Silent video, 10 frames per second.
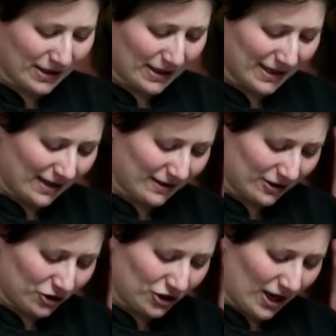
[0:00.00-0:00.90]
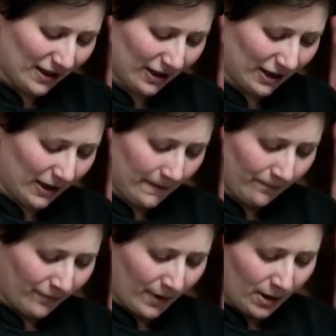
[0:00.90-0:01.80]
going to take this and gently,
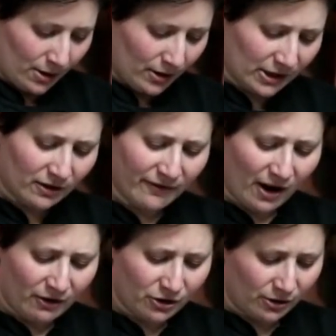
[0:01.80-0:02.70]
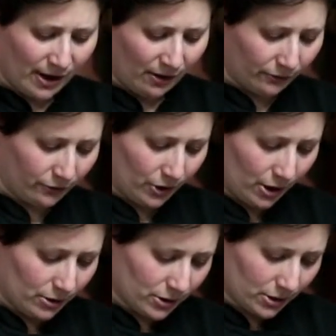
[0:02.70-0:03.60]
like you're filing your nails, you
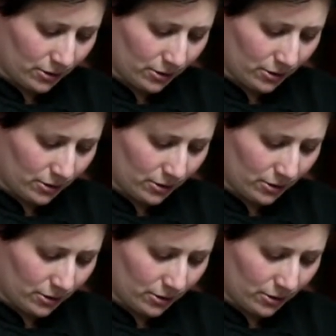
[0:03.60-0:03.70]
guys.